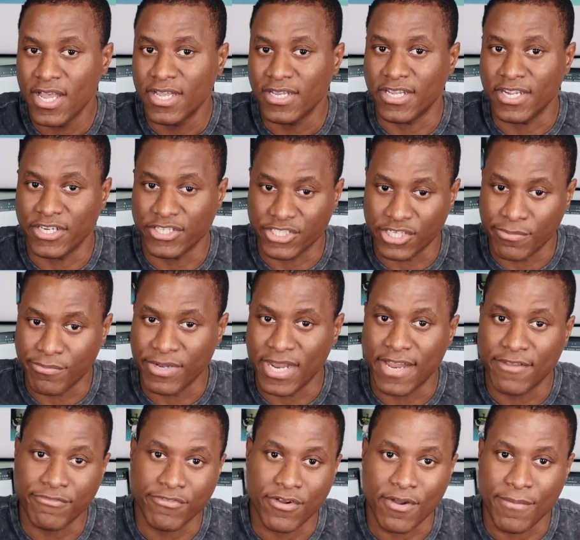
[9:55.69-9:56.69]
the Azure
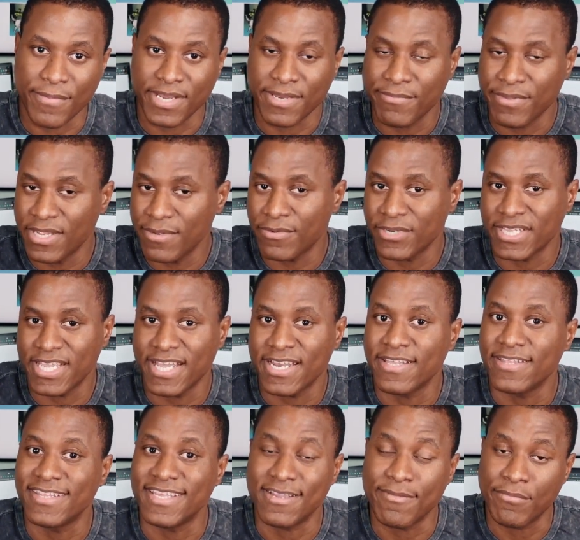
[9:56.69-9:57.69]
platform and be able to get
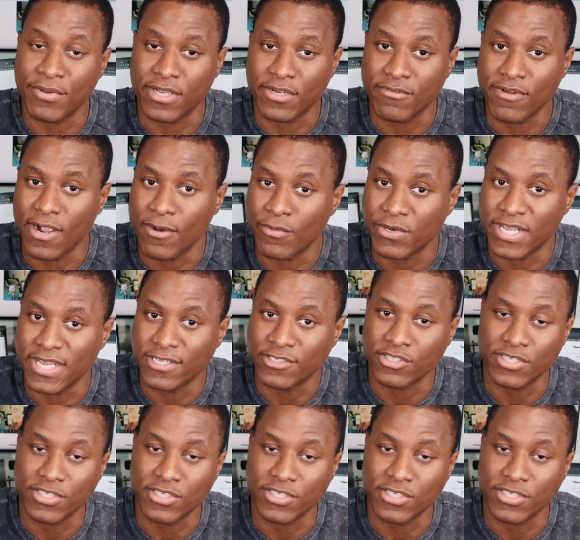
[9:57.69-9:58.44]
in there and play around with it.